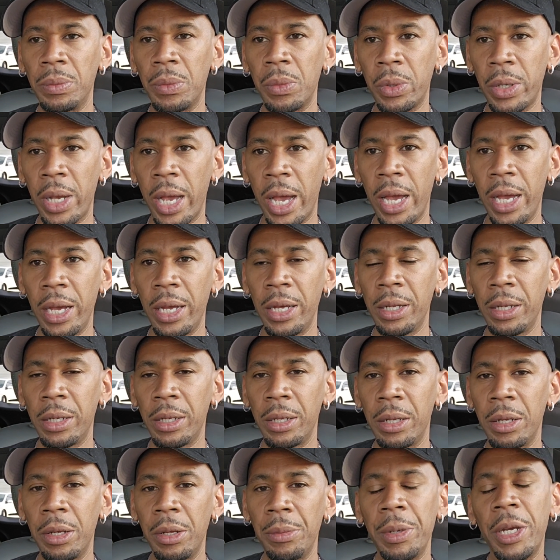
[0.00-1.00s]
Okay?
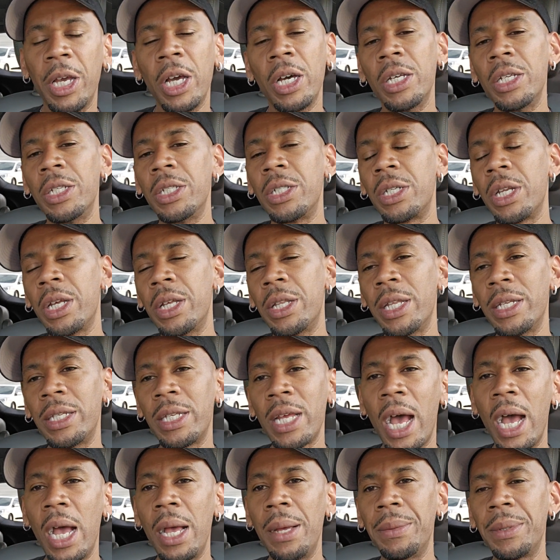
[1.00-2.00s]
Because the
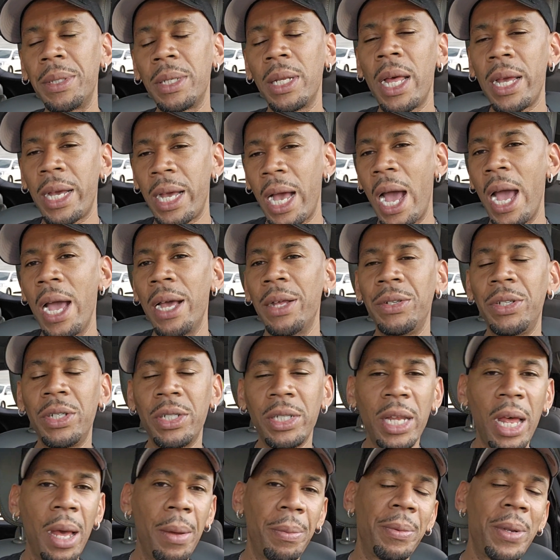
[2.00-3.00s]
times like I had
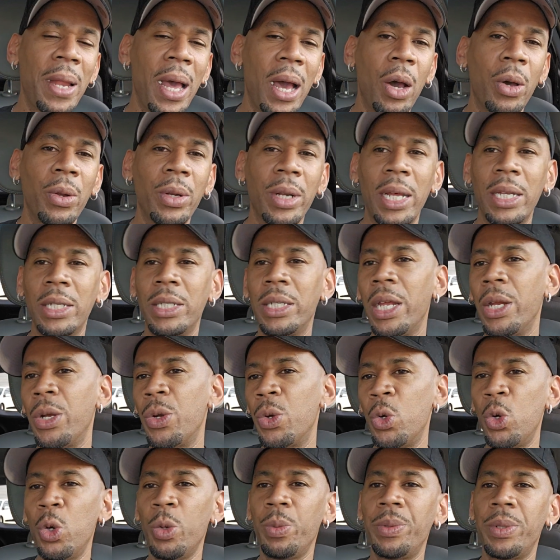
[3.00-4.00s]
stepped out and I said,
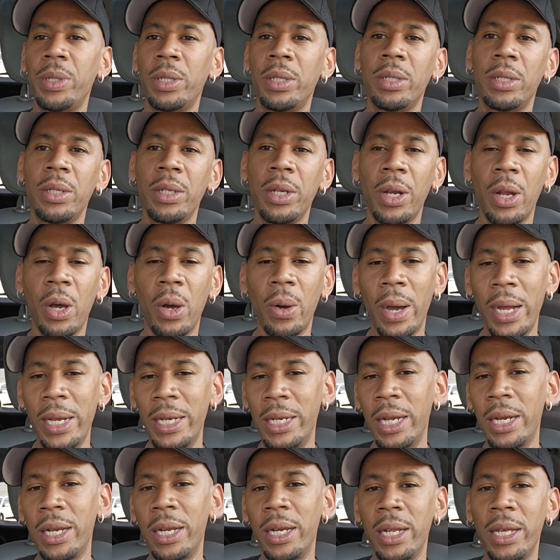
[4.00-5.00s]
oops, I
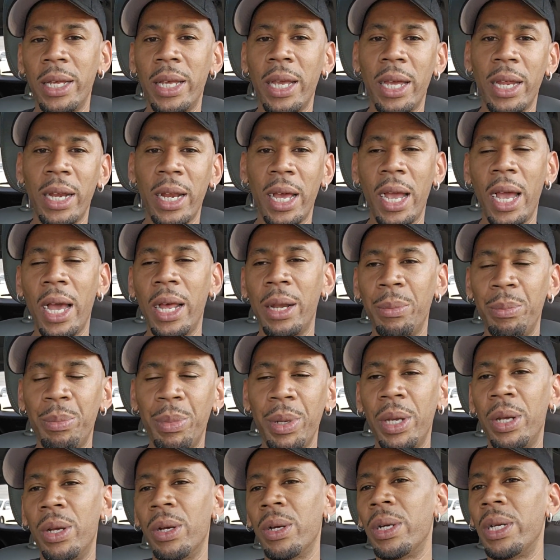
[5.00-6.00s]
did it again. I had a
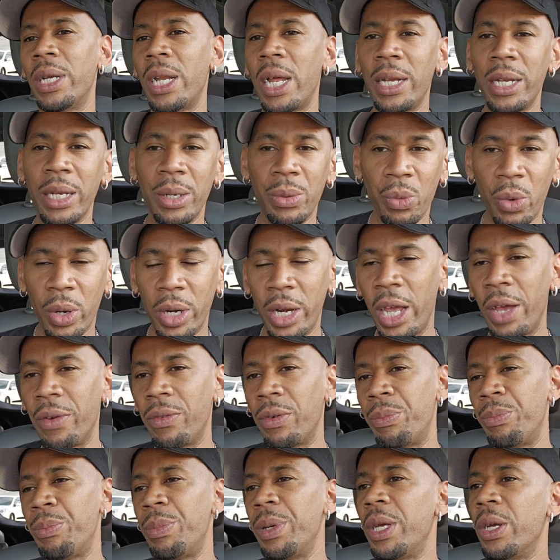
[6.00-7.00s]
beer and I didn't want to have a
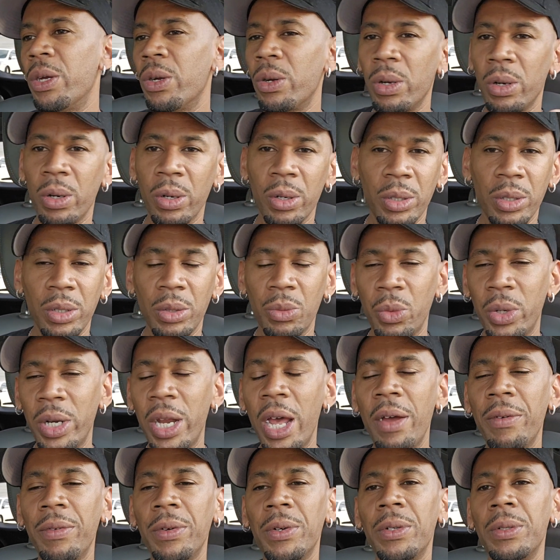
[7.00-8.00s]
beer or
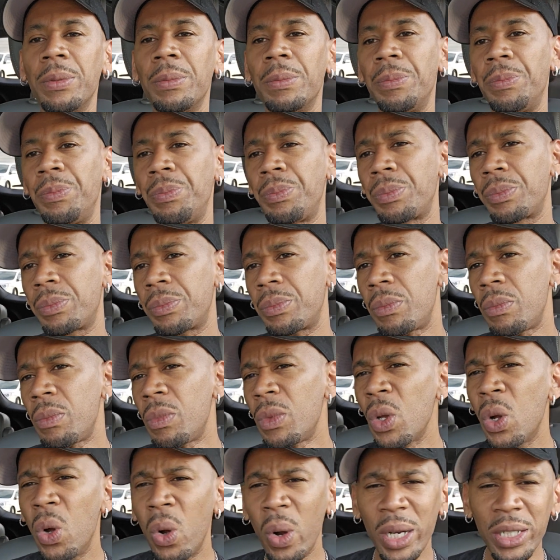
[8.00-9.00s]
whatever.
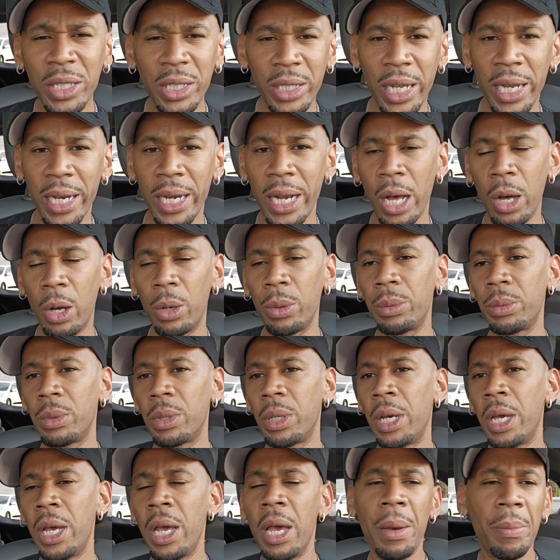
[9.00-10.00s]
Or I stayed out
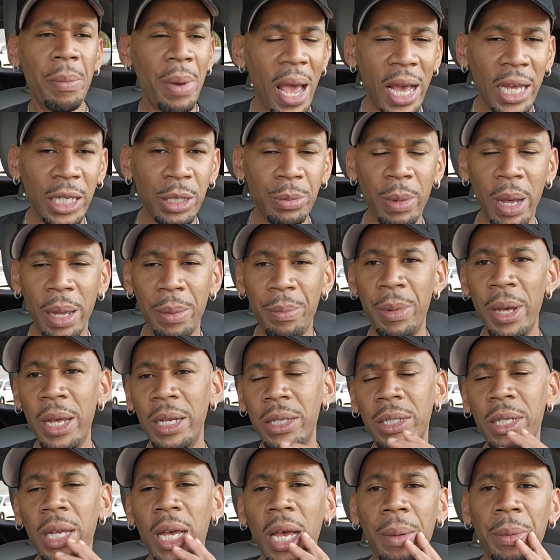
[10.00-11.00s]
past my
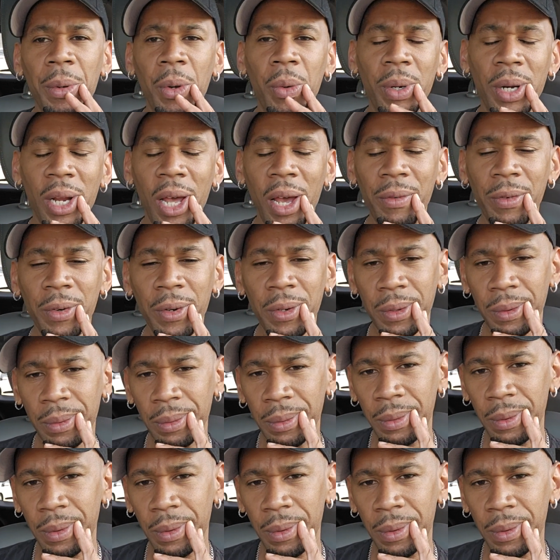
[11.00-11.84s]
bedtime or whatever.